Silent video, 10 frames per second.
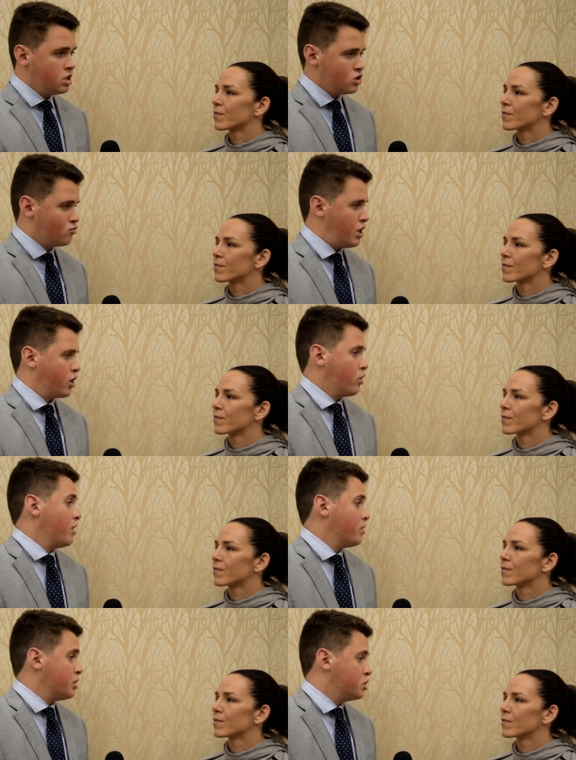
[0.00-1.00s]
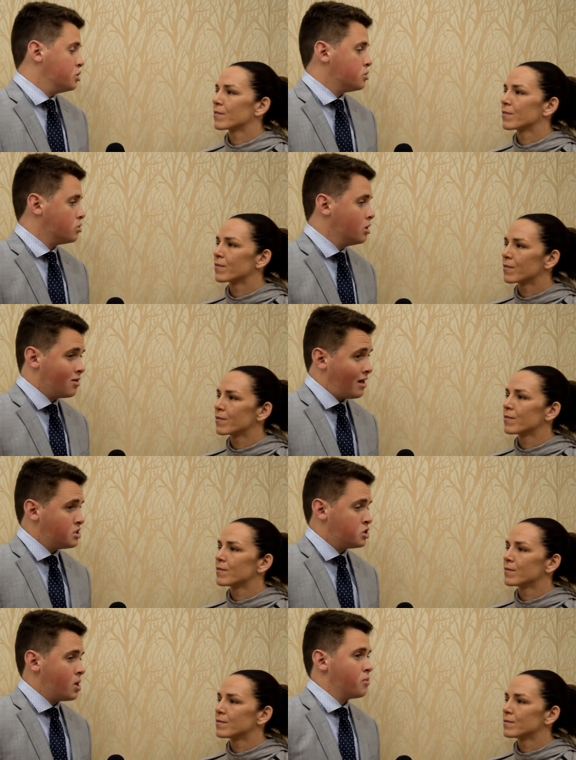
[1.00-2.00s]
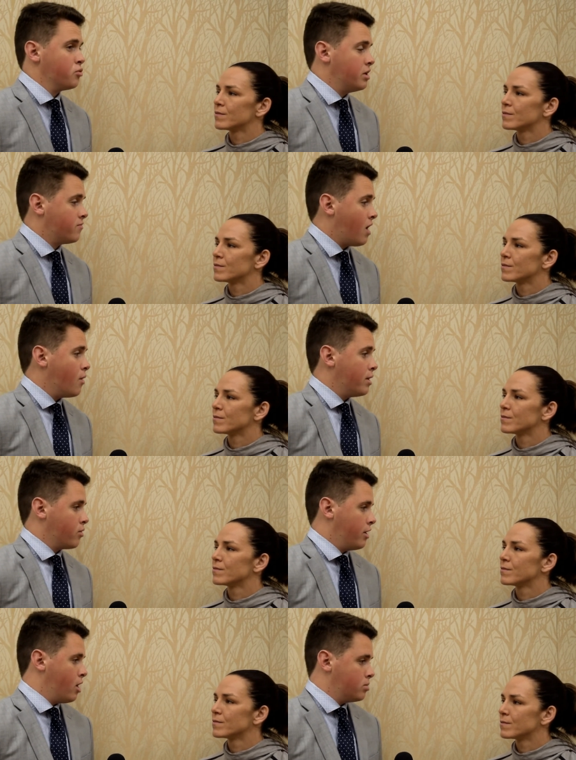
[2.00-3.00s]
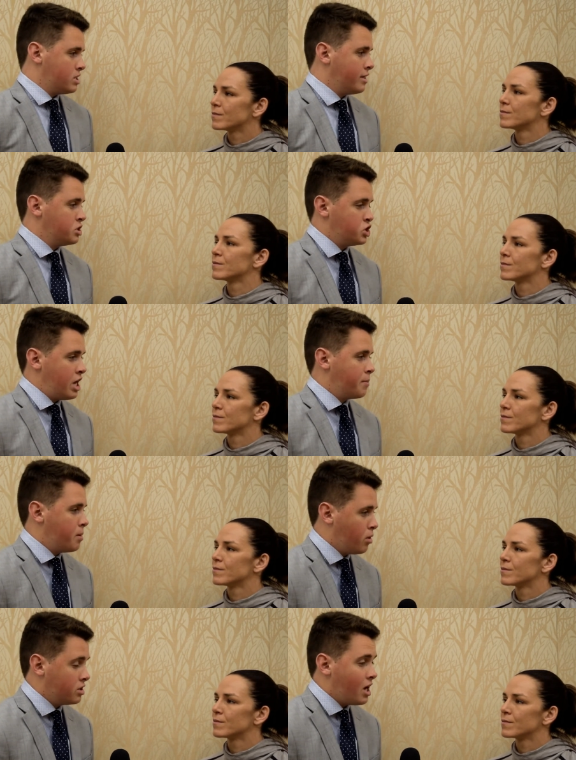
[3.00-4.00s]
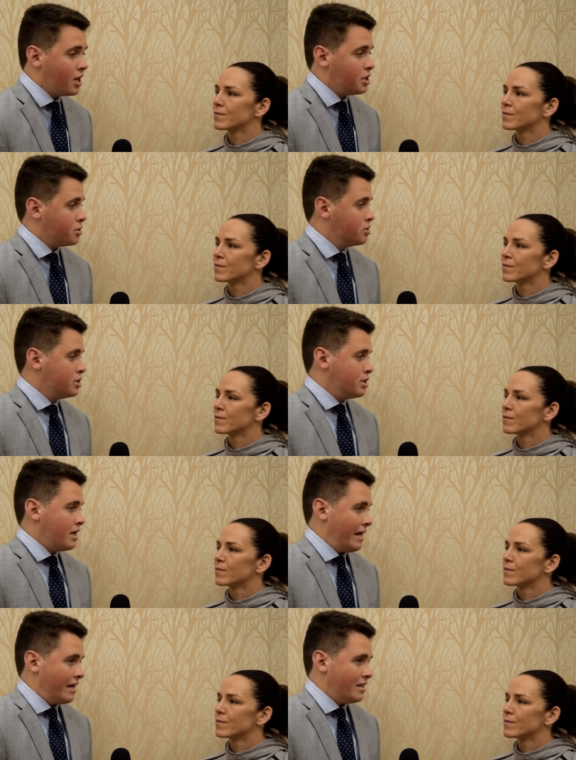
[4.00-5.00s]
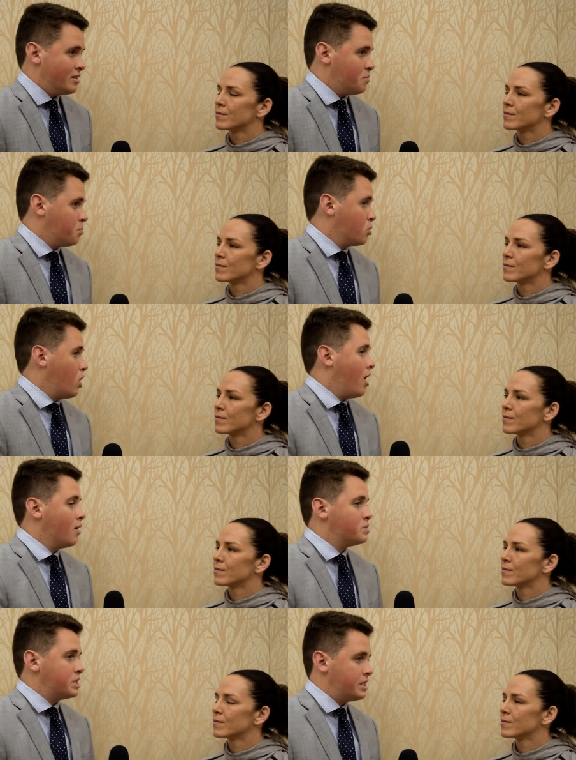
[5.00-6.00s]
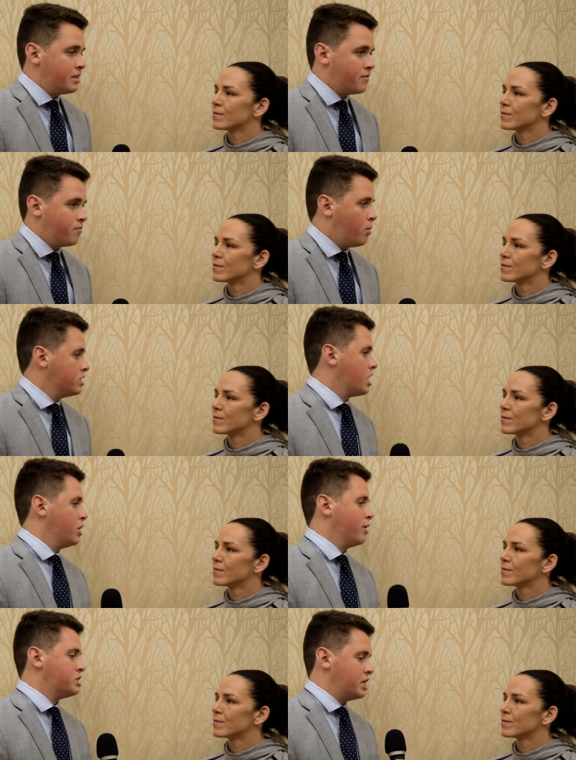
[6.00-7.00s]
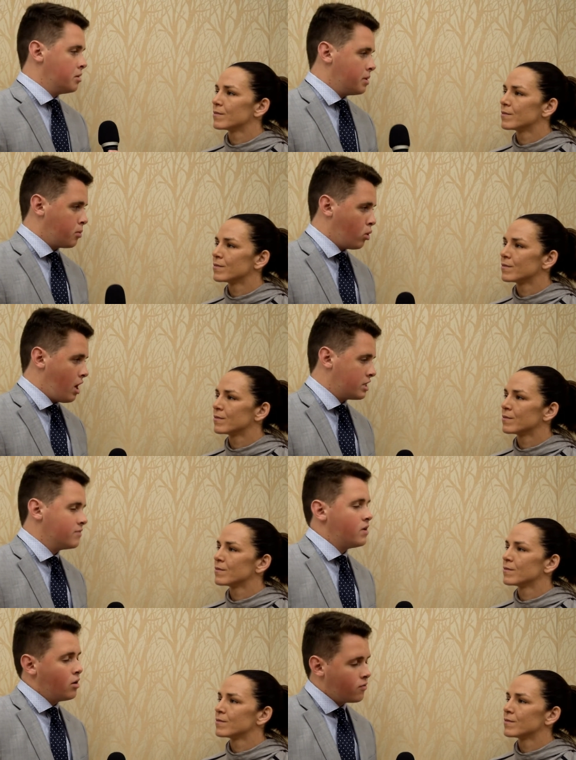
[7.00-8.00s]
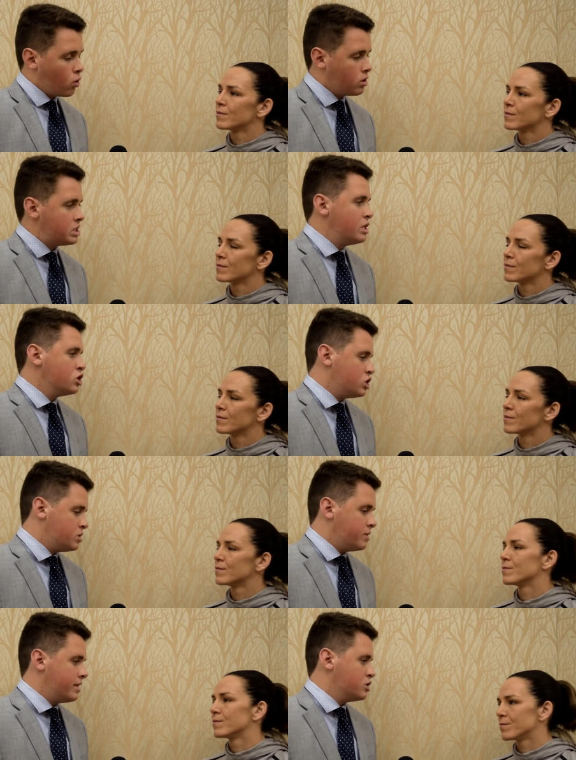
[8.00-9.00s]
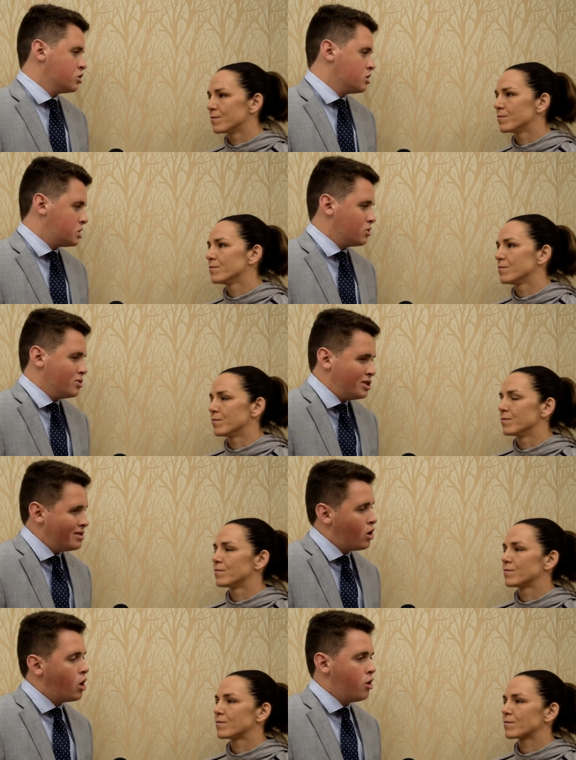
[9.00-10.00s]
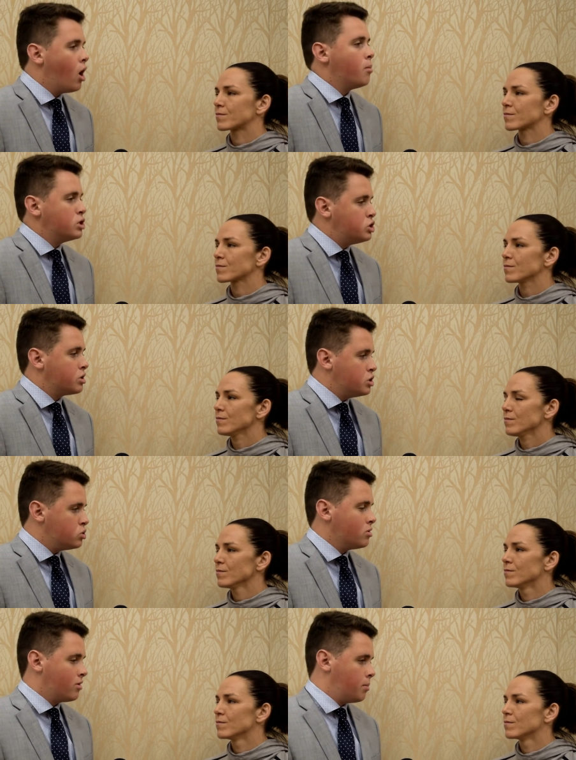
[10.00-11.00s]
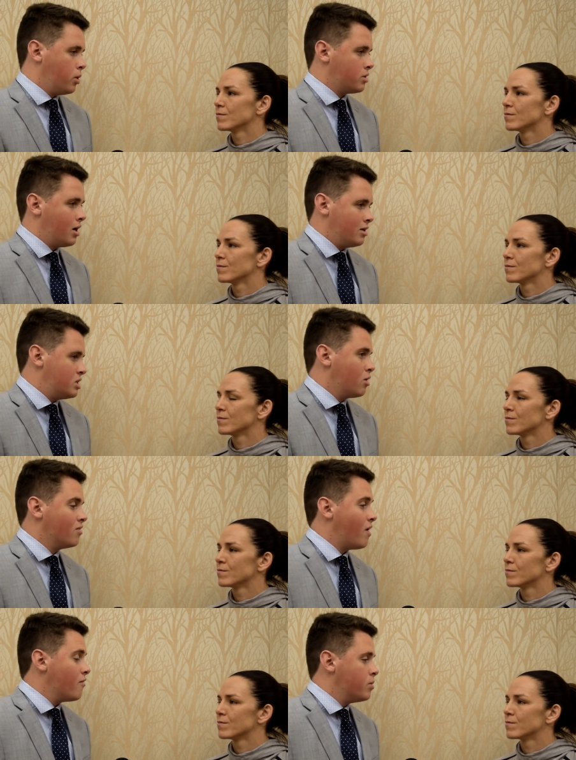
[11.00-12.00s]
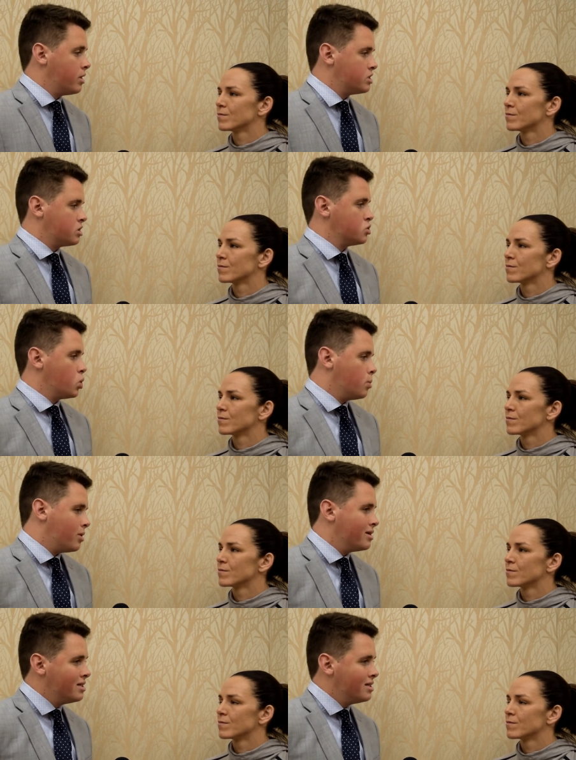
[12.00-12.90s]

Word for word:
Speaker 1: Shevchenko, and I think you. That's the top three at flyweight right now, besides the champion Montano. And perhaps if Montano had stayed a bit more active now, of course, she's been injured, mm -hmm. so mm-hmm. not, not much you can do about that. It's out of everybody's control, but